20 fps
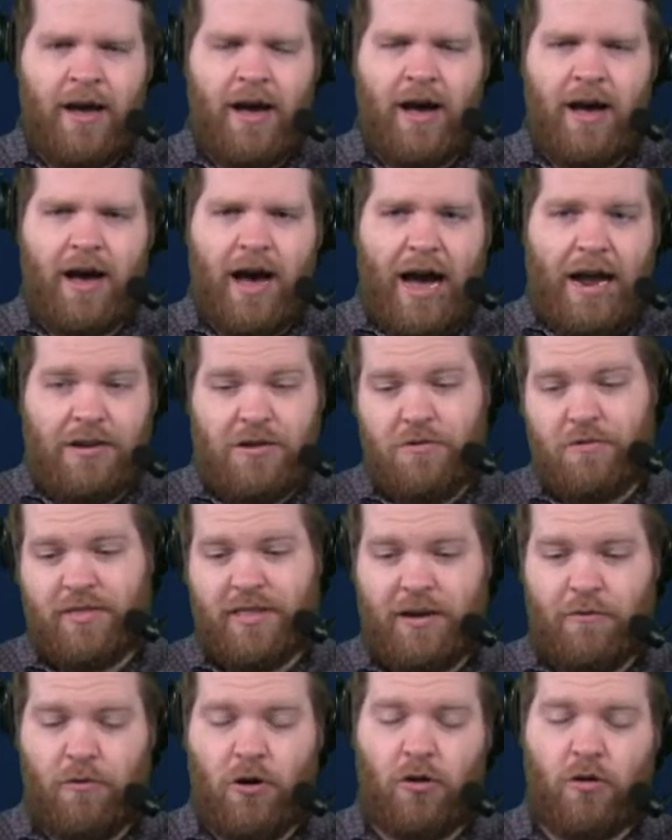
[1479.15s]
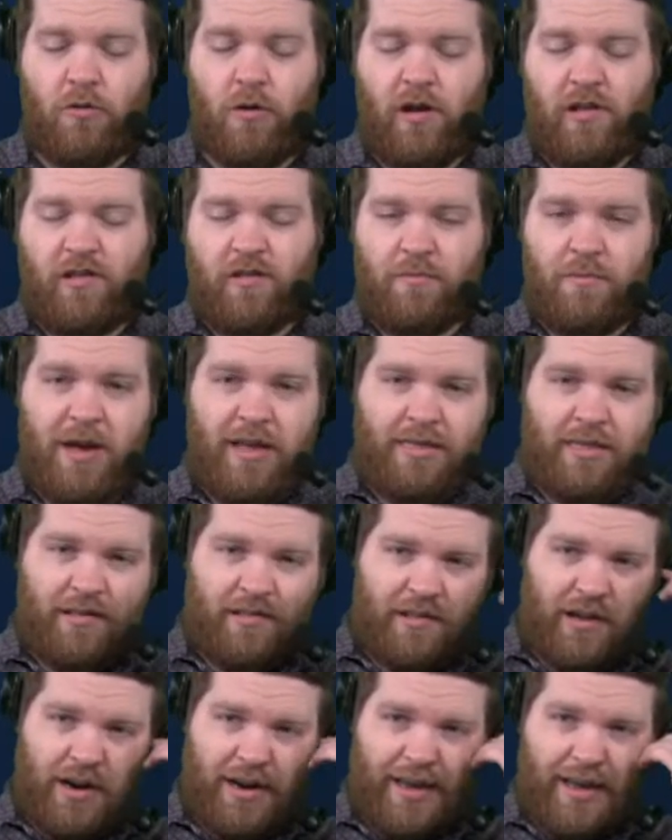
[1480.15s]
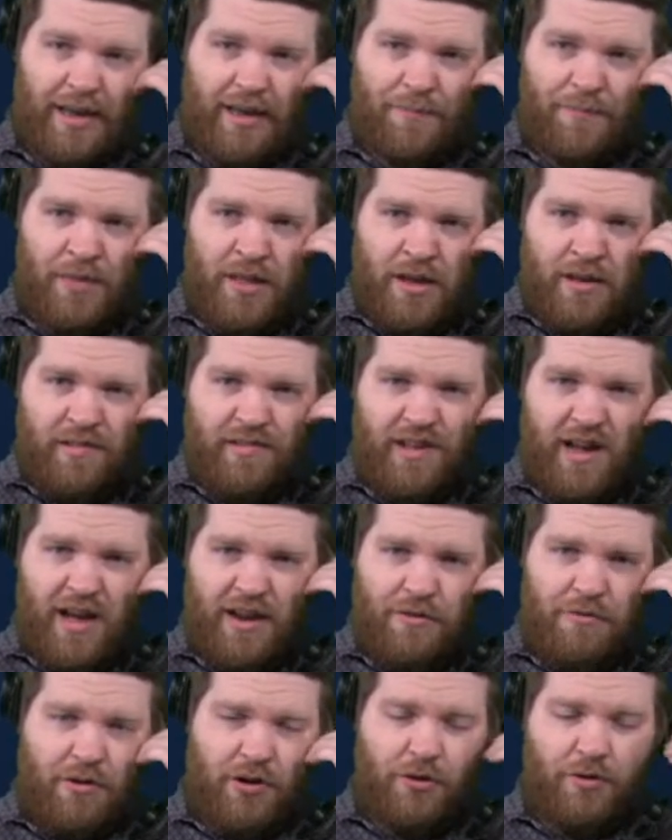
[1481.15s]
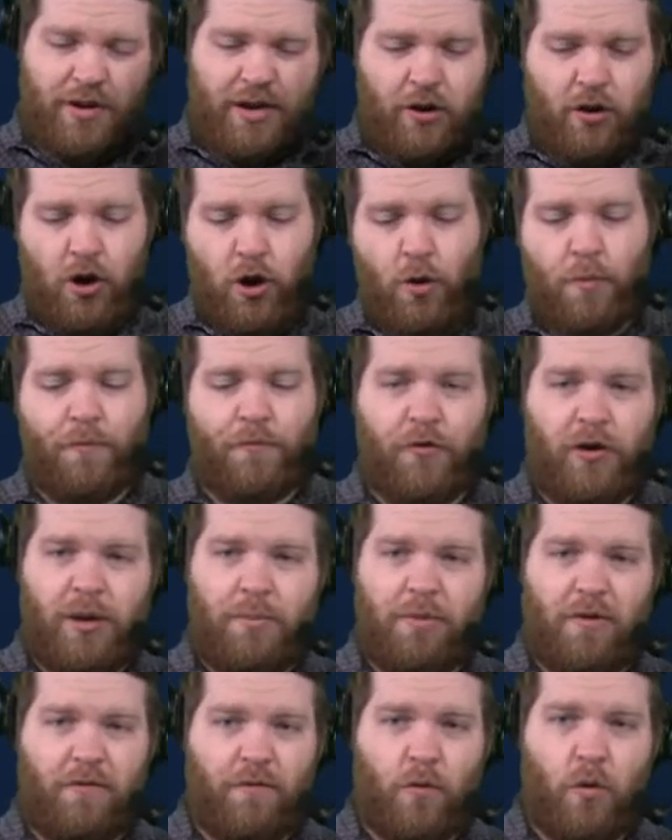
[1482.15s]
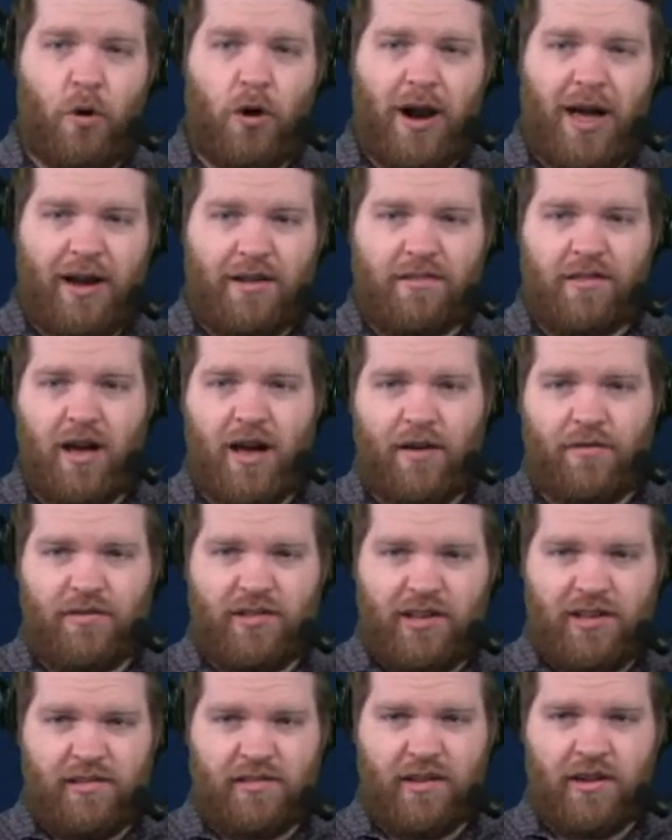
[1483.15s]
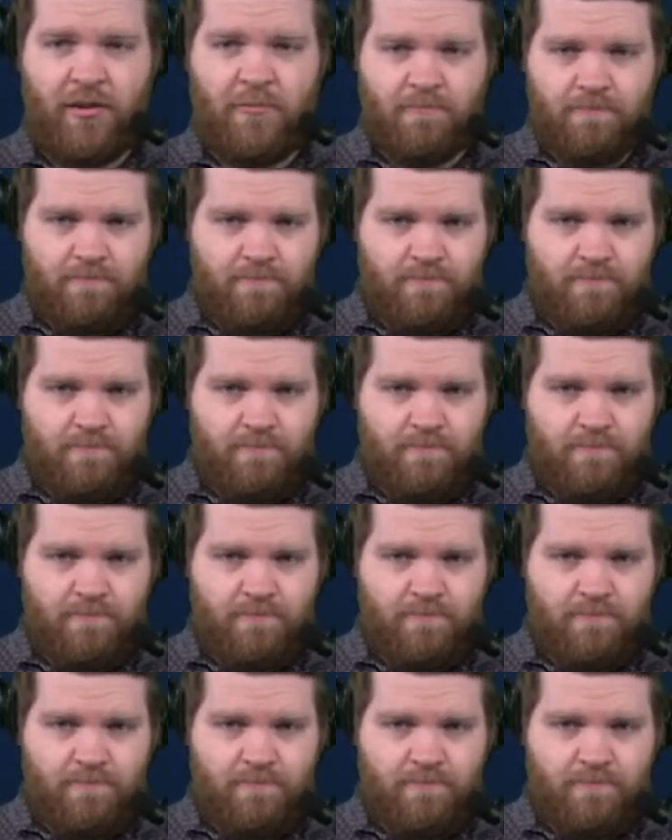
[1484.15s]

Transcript: I do think Roquan Smith is going to get signed to a new deal, hopefully before next offseason.